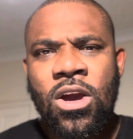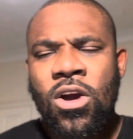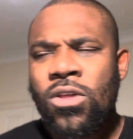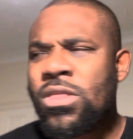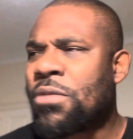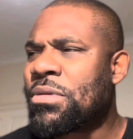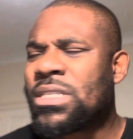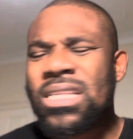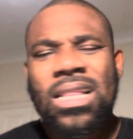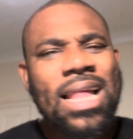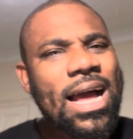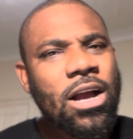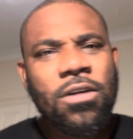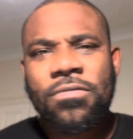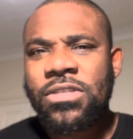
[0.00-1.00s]
There is
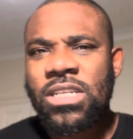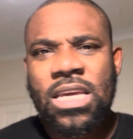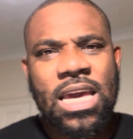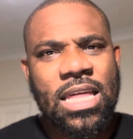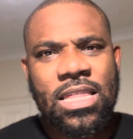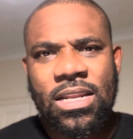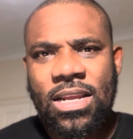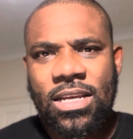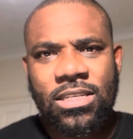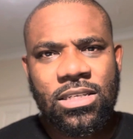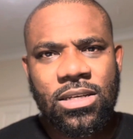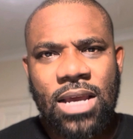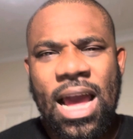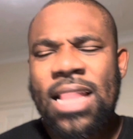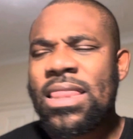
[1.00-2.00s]
lack of togetherness.
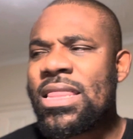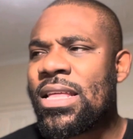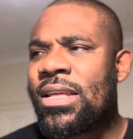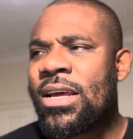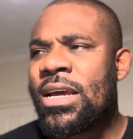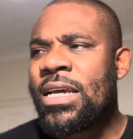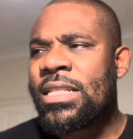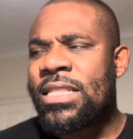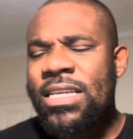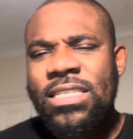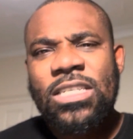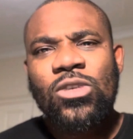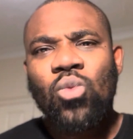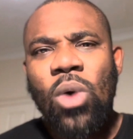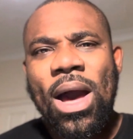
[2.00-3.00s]
And this
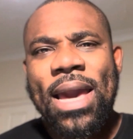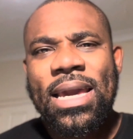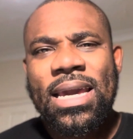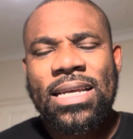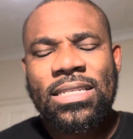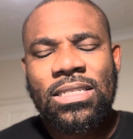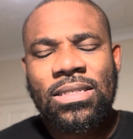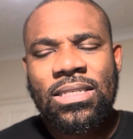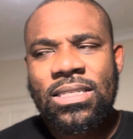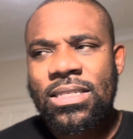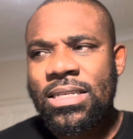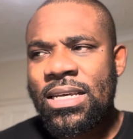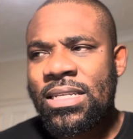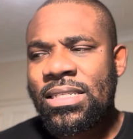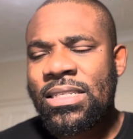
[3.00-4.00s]
is why
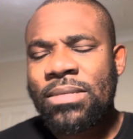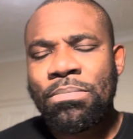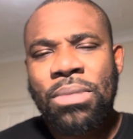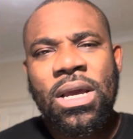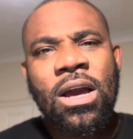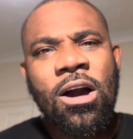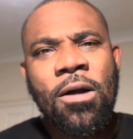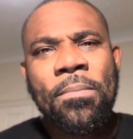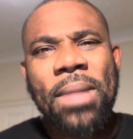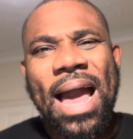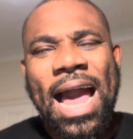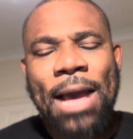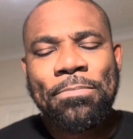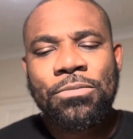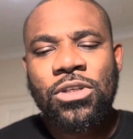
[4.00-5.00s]
it's become
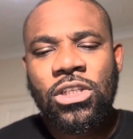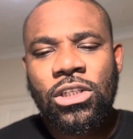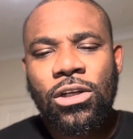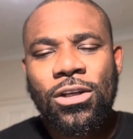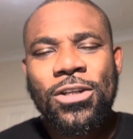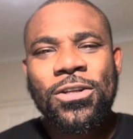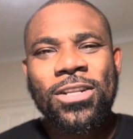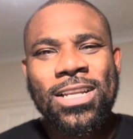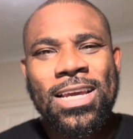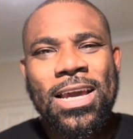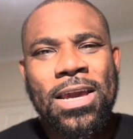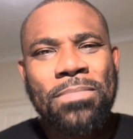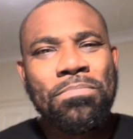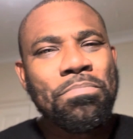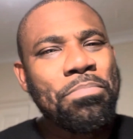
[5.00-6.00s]
absolutely
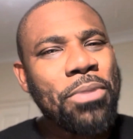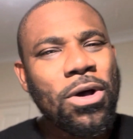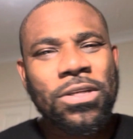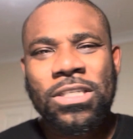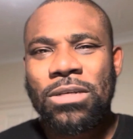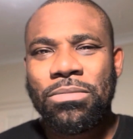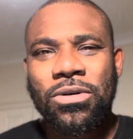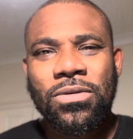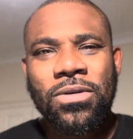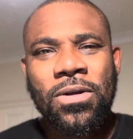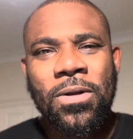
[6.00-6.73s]
impossible